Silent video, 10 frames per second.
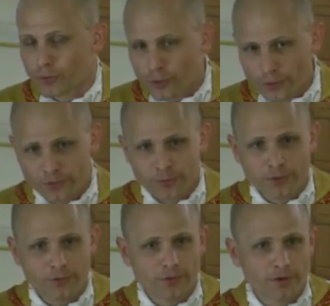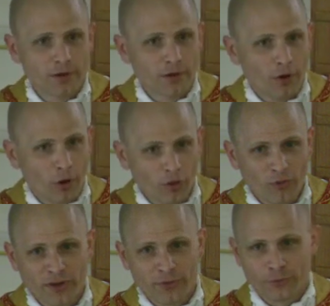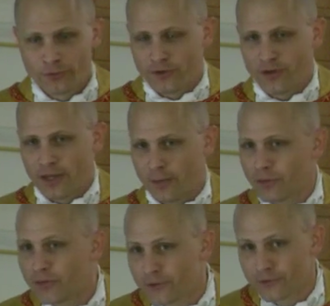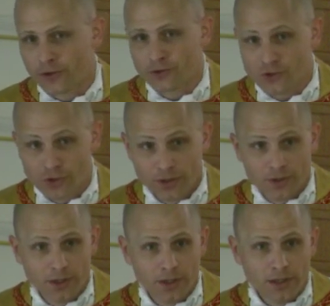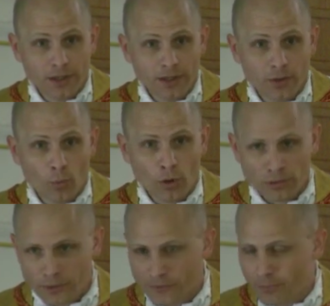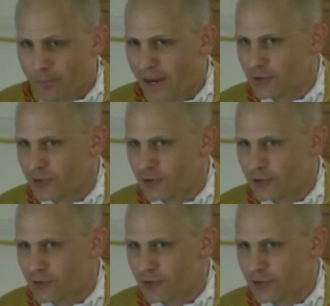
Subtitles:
from Christmas all the way through today with the Ascension, one of the